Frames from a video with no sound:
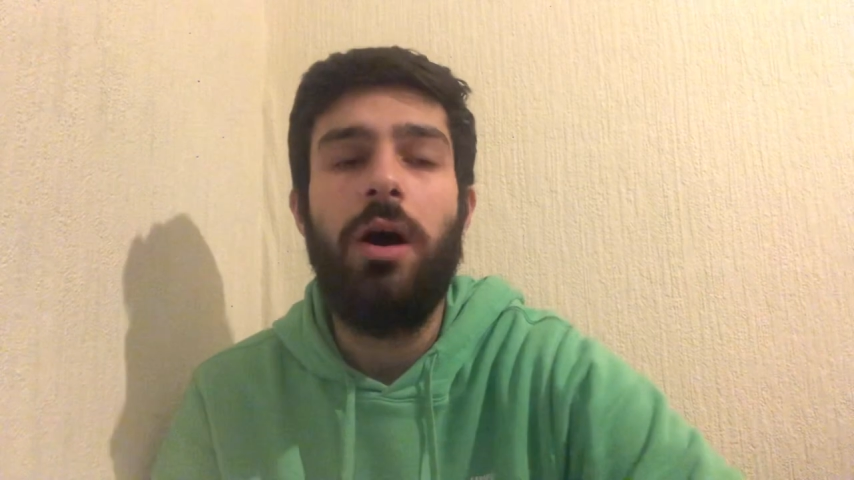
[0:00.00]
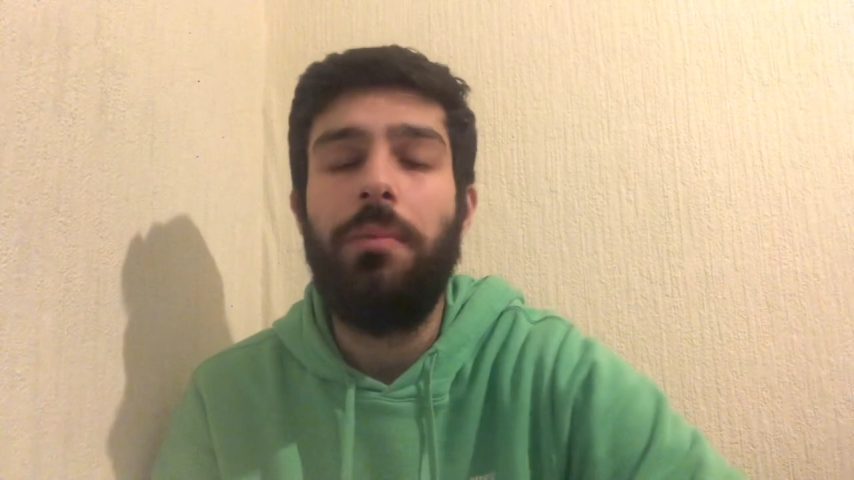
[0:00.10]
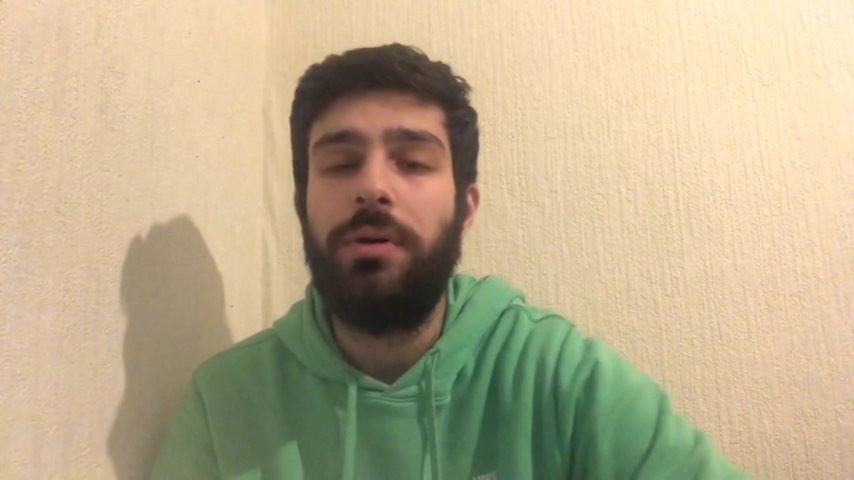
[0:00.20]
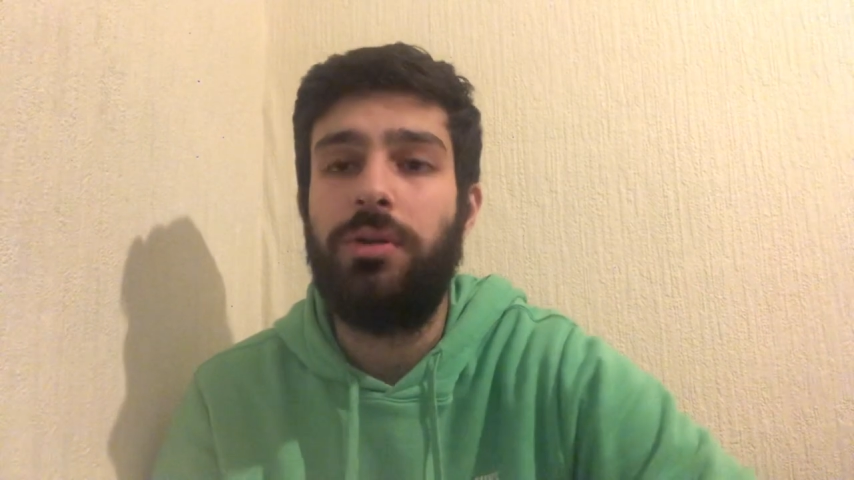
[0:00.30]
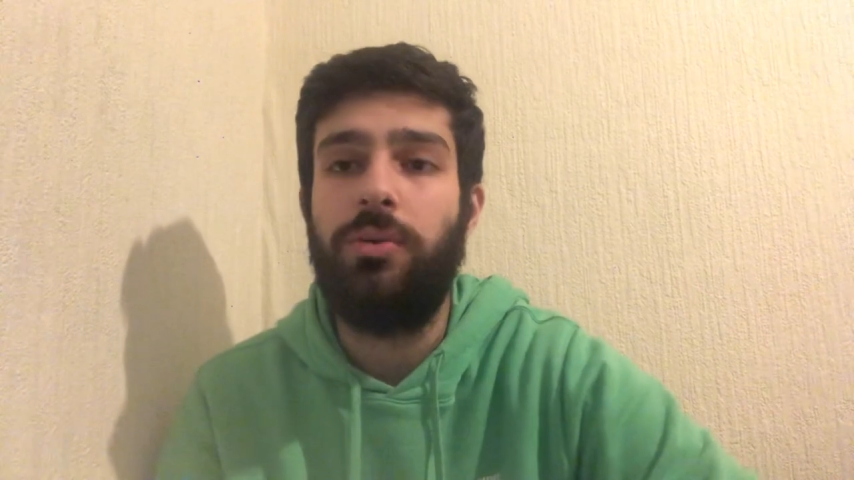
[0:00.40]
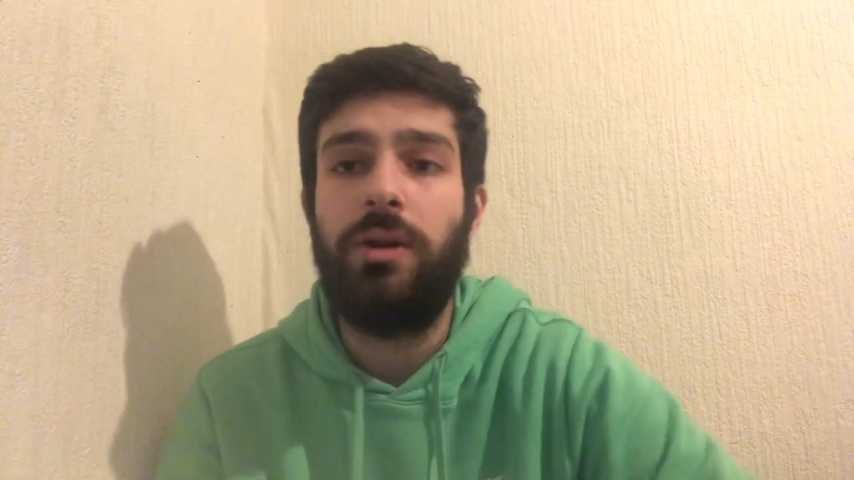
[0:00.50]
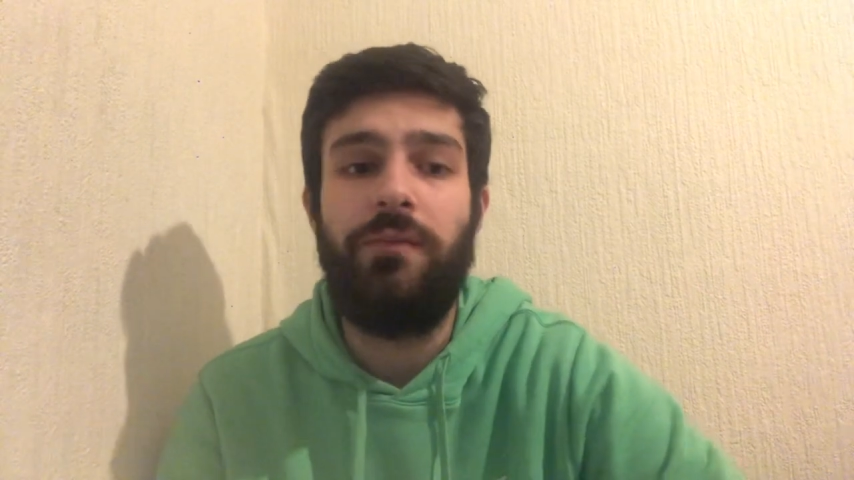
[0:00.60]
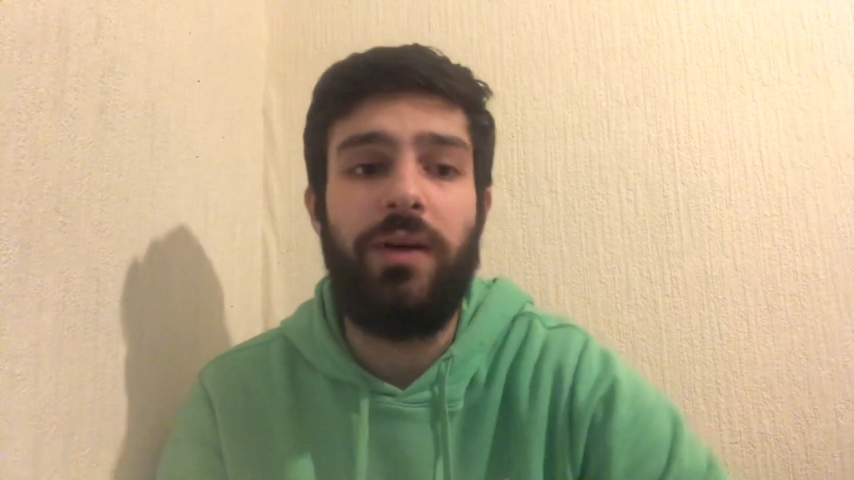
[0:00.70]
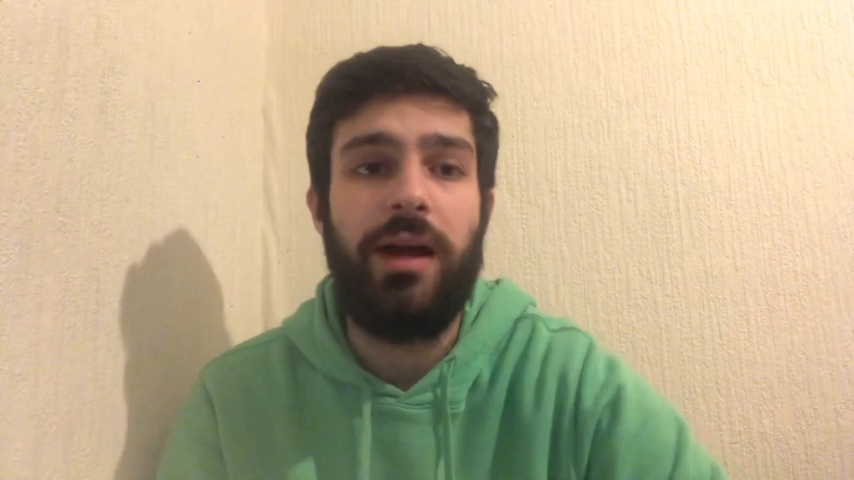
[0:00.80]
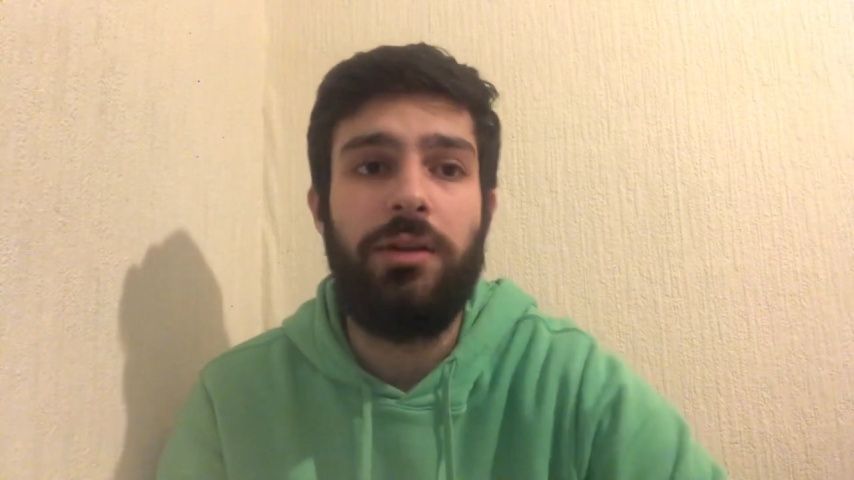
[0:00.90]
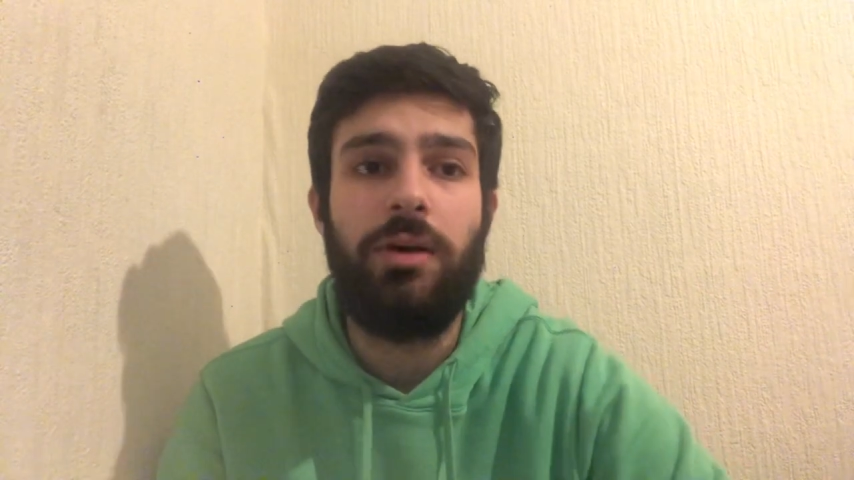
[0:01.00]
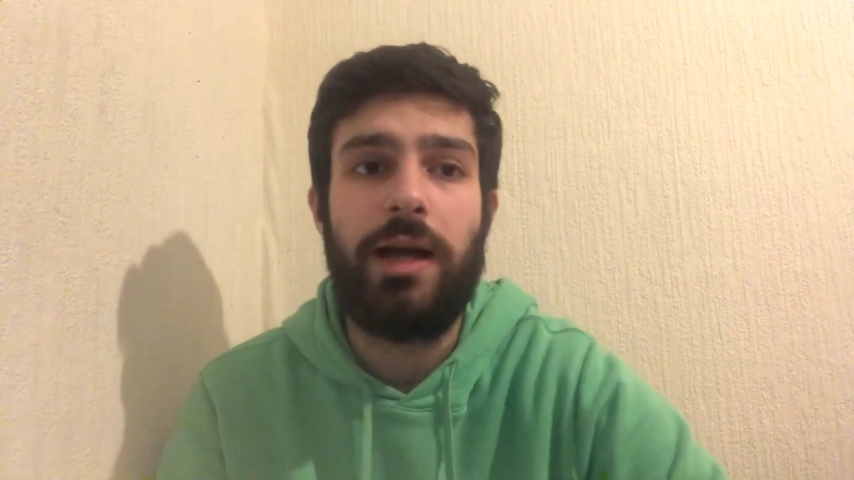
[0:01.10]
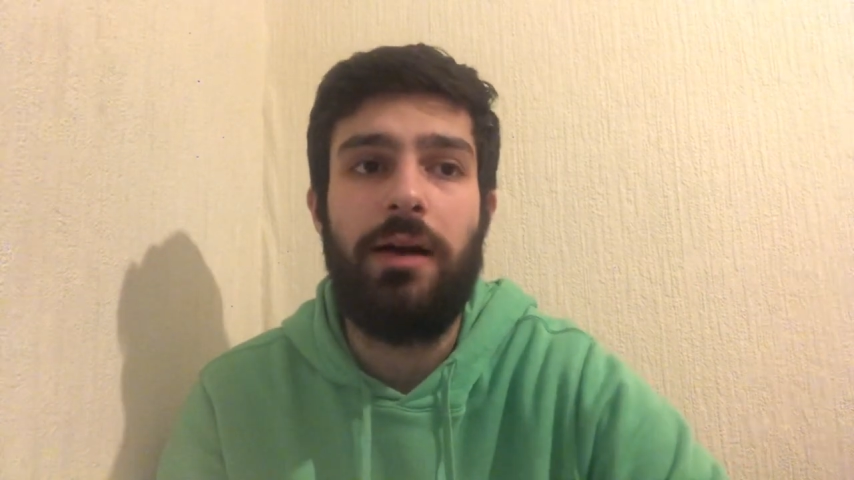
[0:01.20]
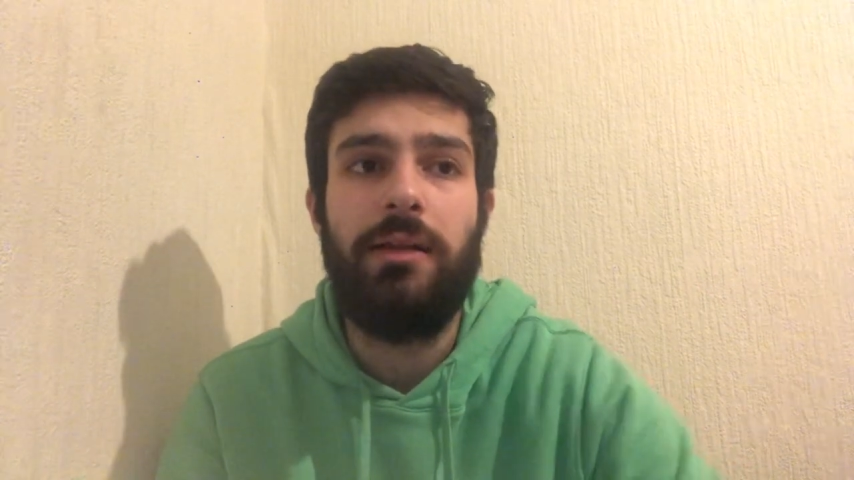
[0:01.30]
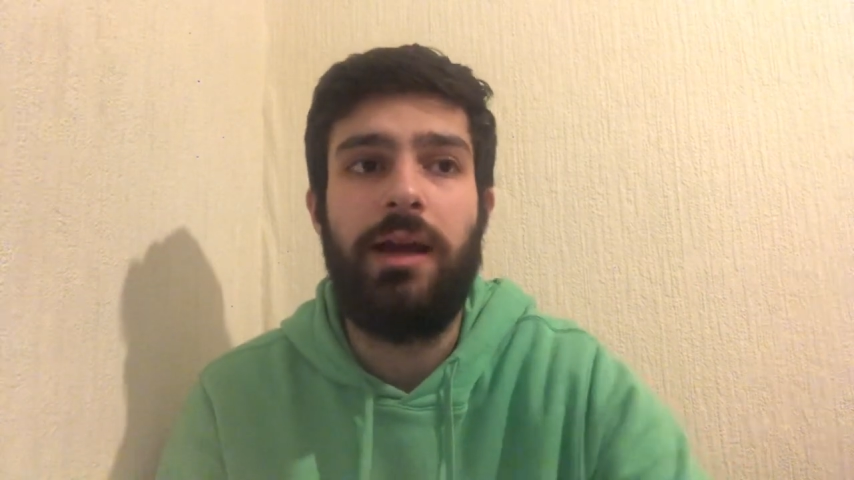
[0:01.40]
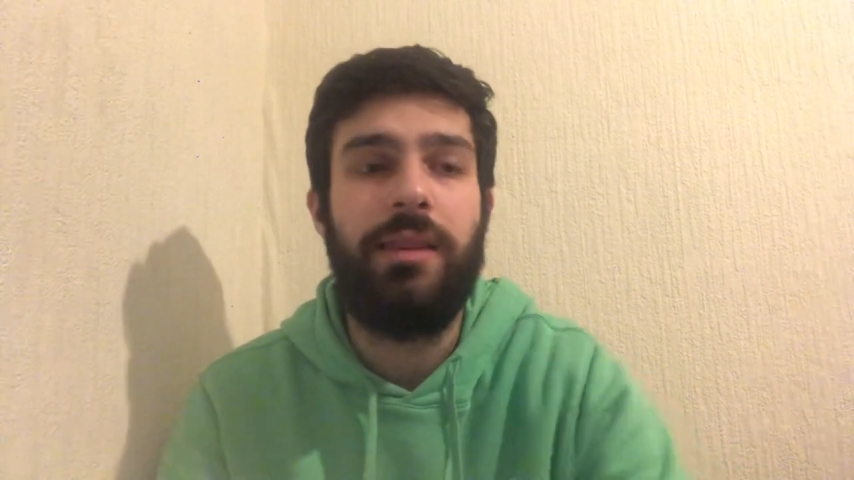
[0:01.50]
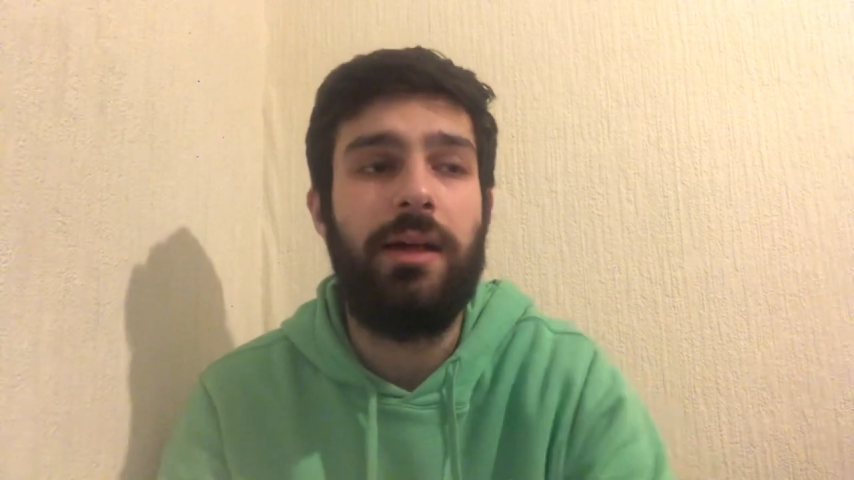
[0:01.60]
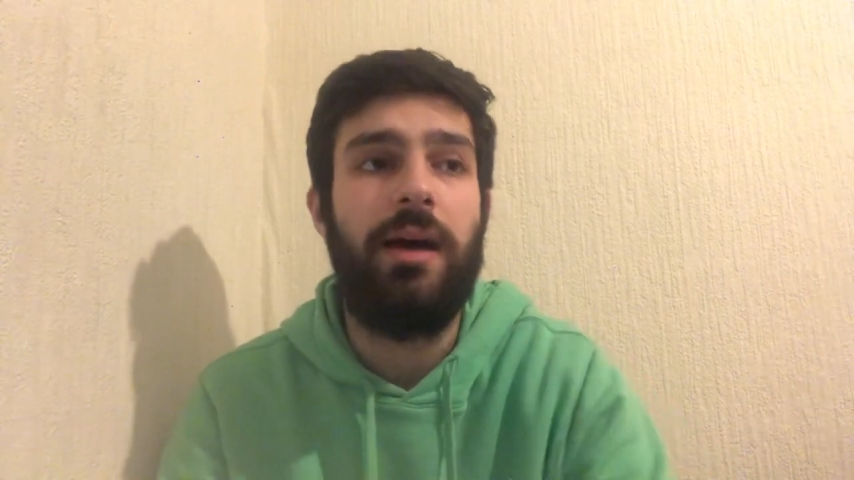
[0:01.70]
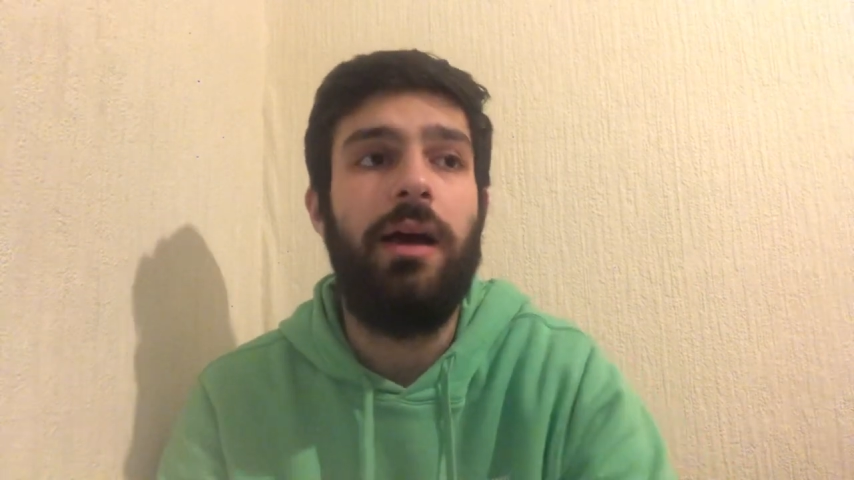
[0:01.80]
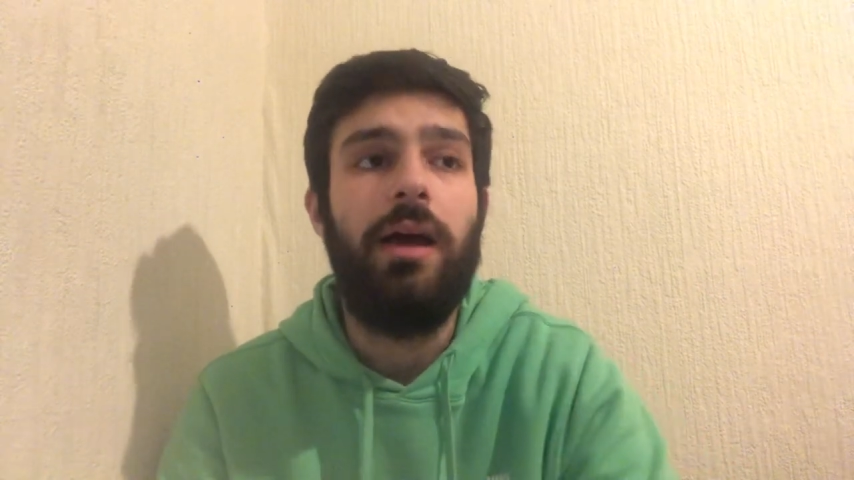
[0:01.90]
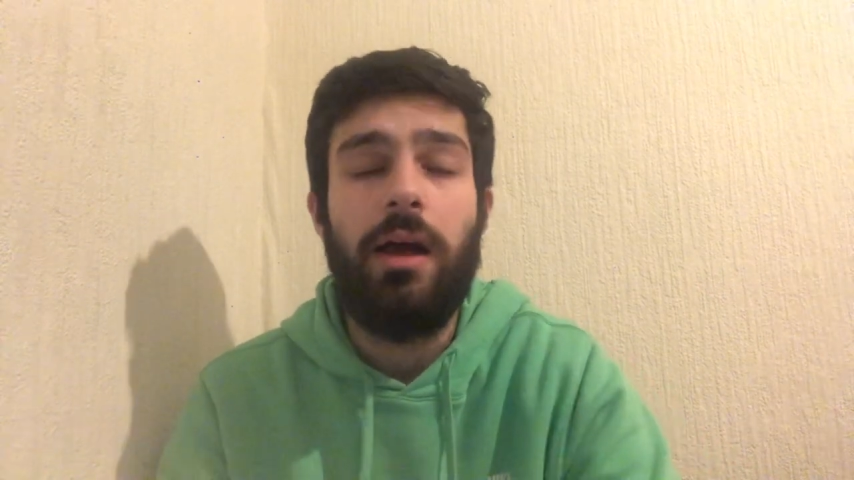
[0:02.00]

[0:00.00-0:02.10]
but to win it via a knockout like that,